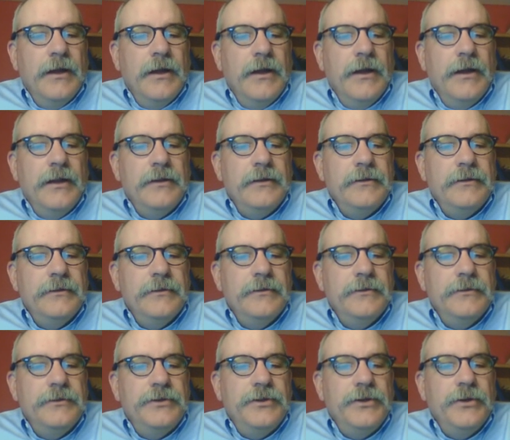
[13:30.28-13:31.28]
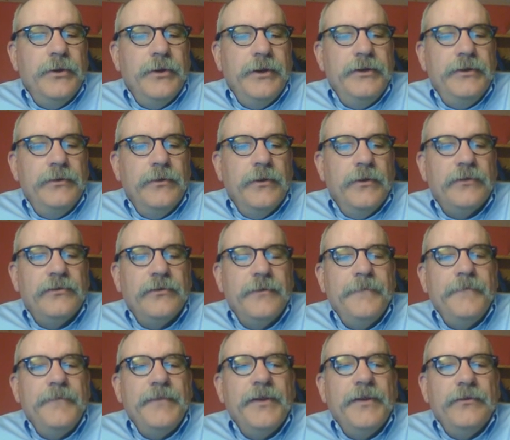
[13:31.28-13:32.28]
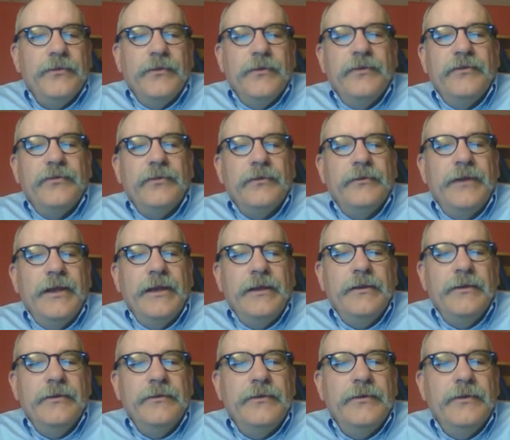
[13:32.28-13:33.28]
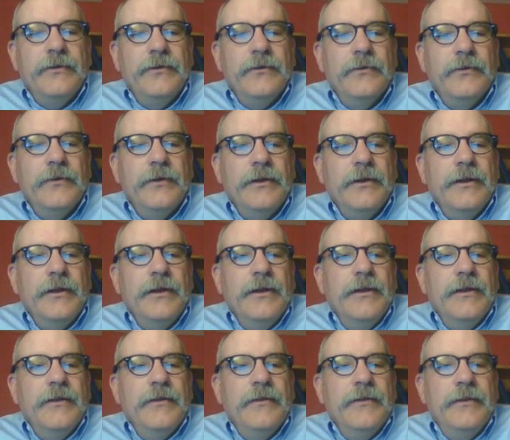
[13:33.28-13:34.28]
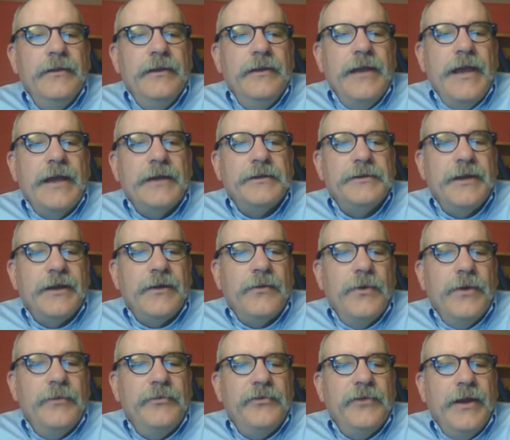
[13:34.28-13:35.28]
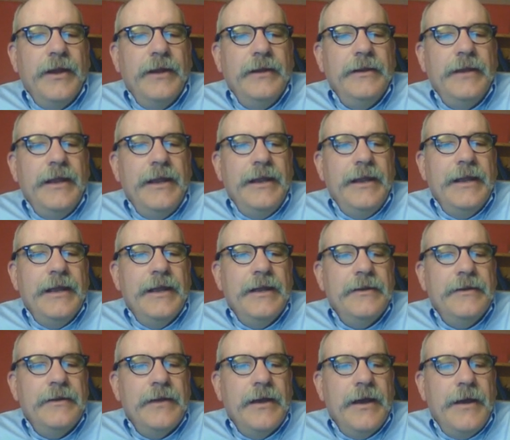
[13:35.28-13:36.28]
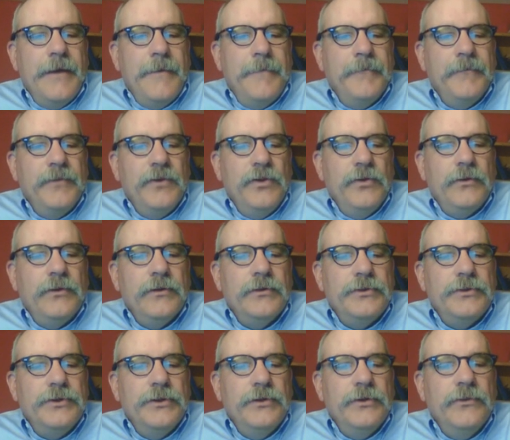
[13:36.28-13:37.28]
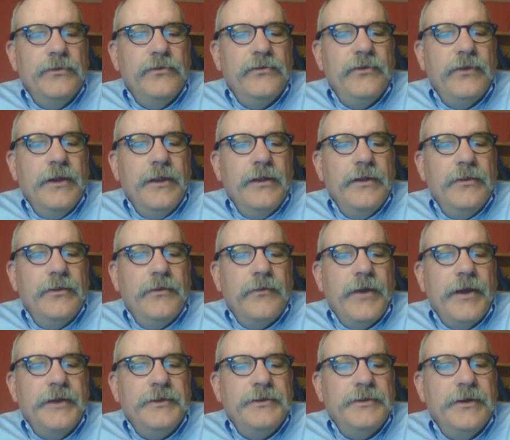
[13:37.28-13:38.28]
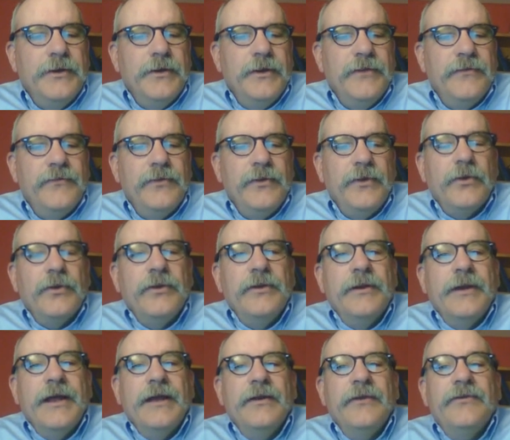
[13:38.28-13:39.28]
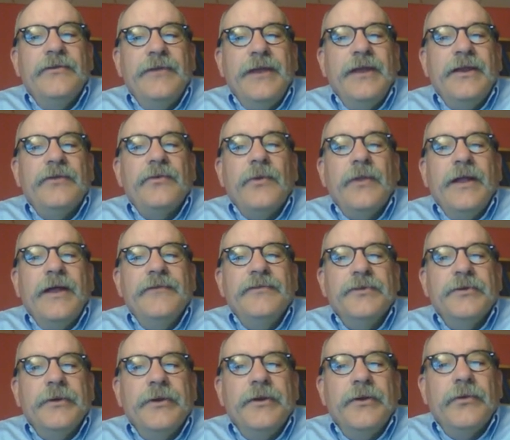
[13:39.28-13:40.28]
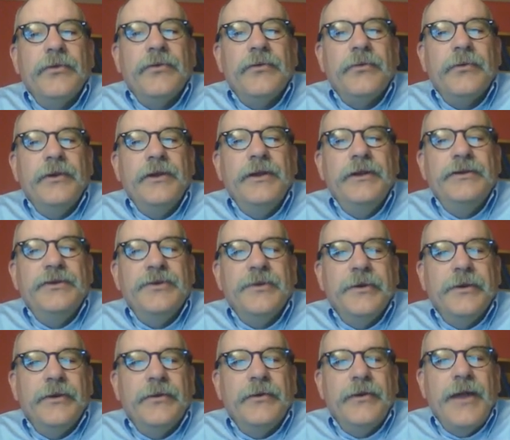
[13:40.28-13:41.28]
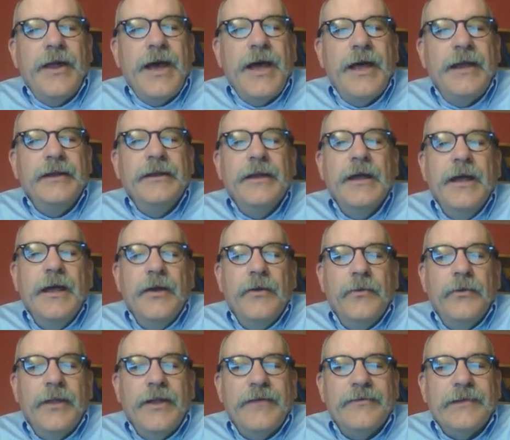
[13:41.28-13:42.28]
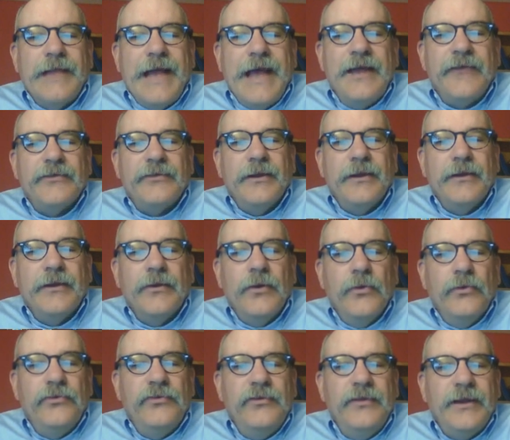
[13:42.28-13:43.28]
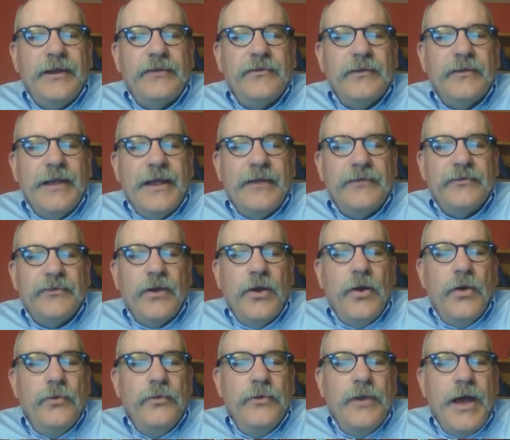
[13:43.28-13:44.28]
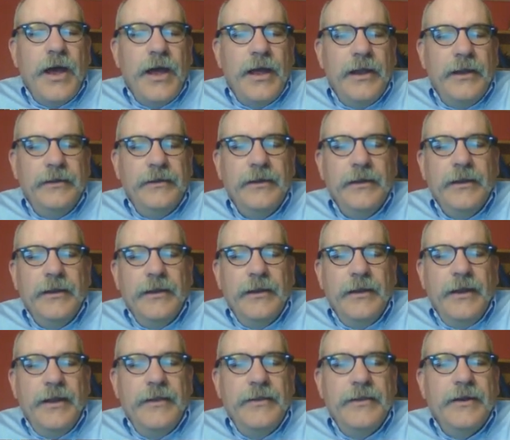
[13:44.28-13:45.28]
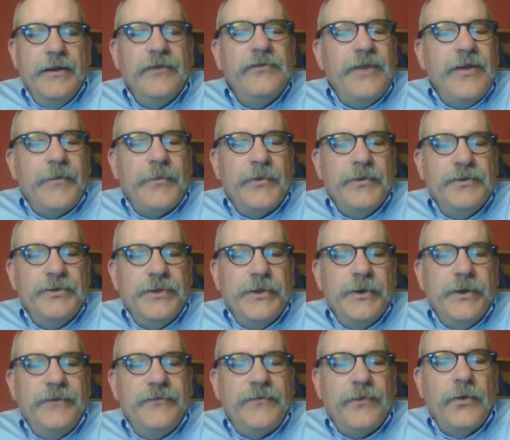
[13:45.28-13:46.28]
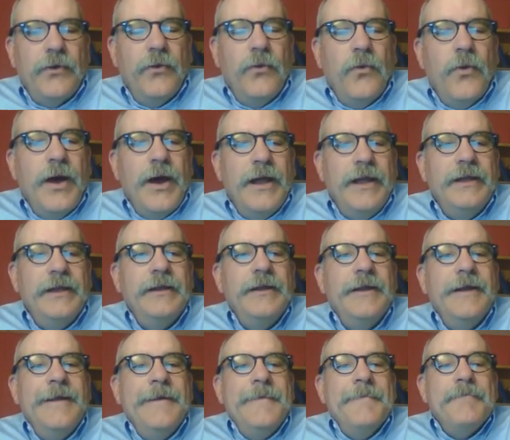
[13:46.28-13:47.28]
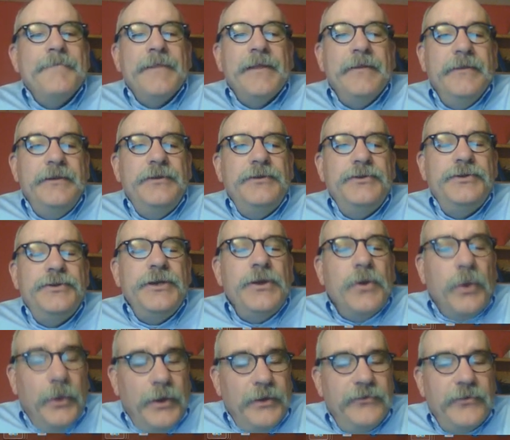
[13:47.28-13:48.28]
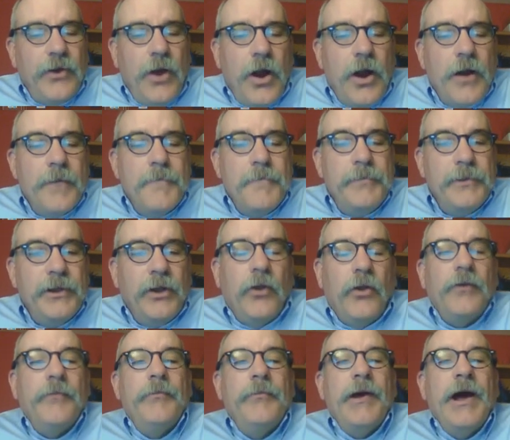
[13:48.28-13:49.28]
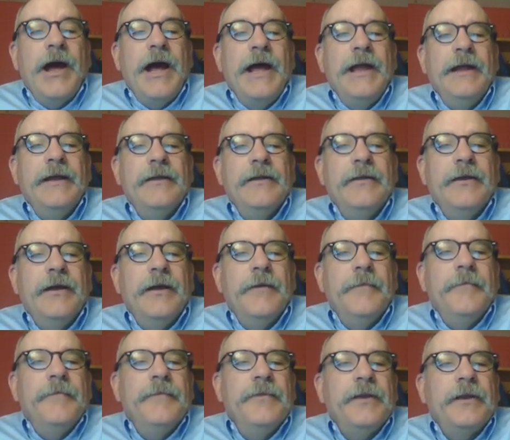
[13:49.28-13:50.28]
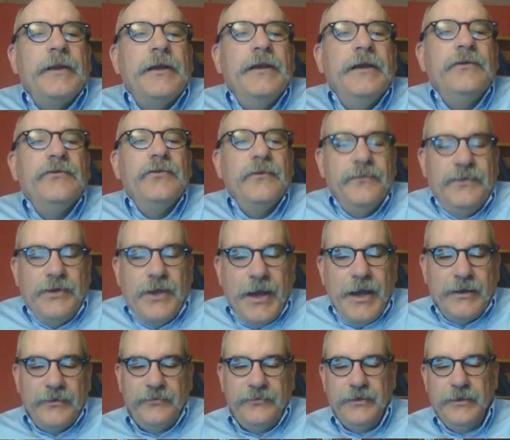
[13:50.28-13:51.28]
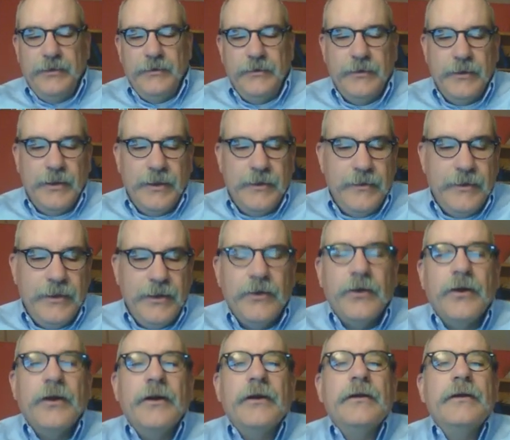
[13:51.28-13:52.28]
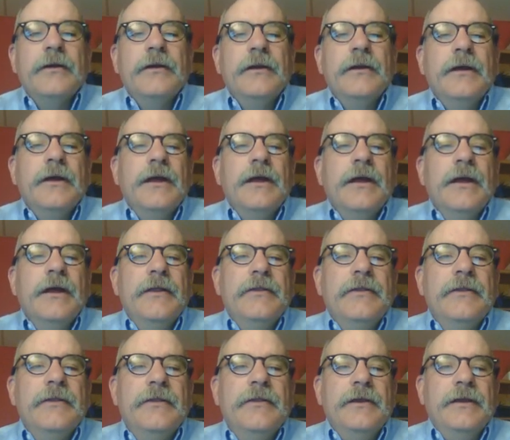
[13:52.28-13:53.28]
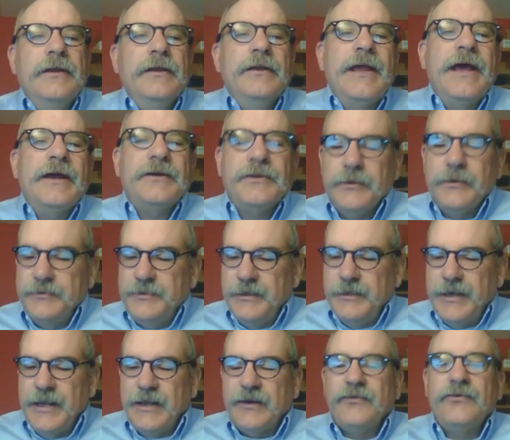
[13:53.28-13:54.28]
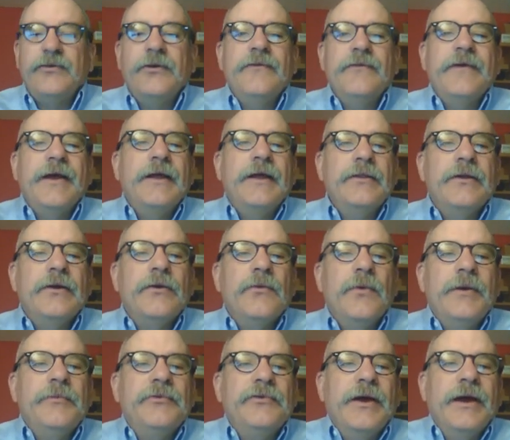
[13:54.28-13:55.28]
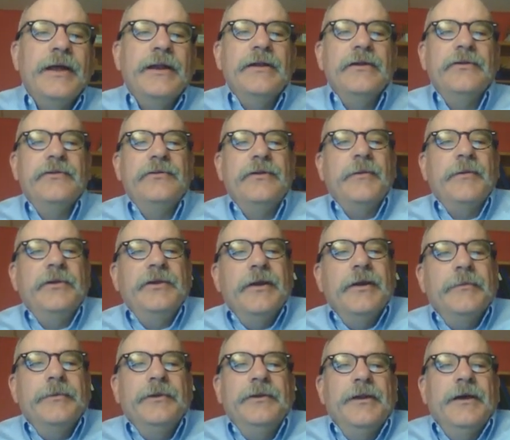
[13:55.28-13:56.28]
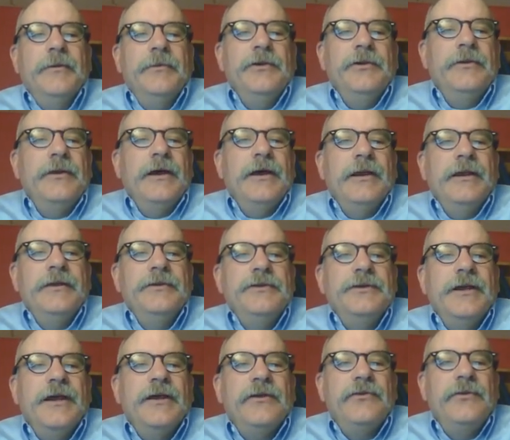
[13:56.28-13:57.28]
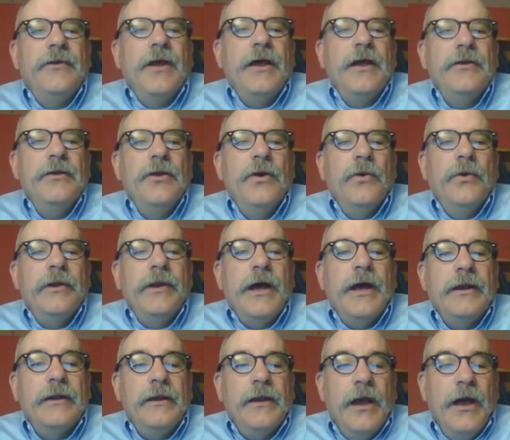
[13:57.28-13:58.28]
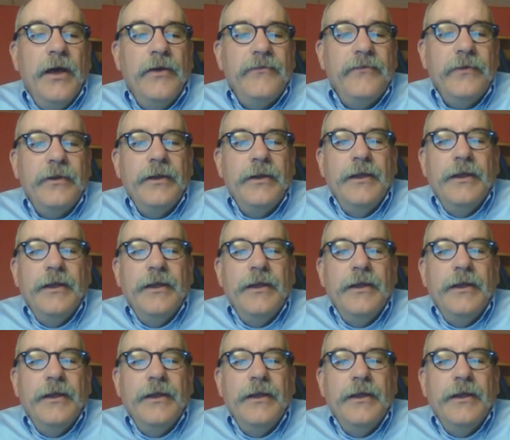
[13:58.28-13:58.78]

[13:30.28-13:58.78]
uh, Tools. So this will take you to the Ashtech website and um, you can choose the right geoid. If we go to the United States, we'll have geoid 03, geoid 09, we'll have Alaska 06, Alaska 09, and then a separate geoid for Hawaii these geoids are built by um, the kings of geodesy, and they are the National Geodetic Survey, and their website is www.ngs.noaa.gov.